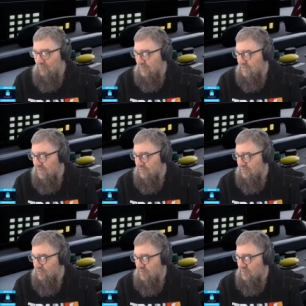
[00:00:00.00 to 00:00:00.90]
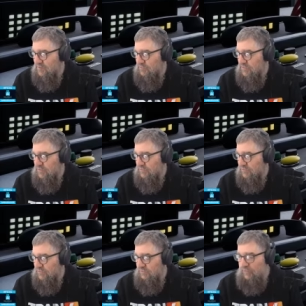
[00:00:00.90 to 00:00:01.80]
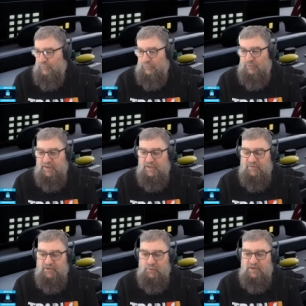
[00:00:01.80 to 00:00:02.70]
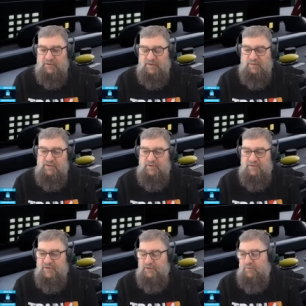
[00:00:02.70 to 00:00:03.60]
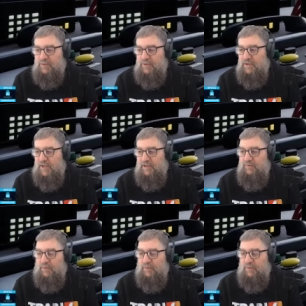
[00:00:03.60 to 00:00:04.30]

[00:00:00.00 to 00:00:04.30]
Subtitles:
But in Transim, you just fill the thing and then you wait till it empties and then you fill it again.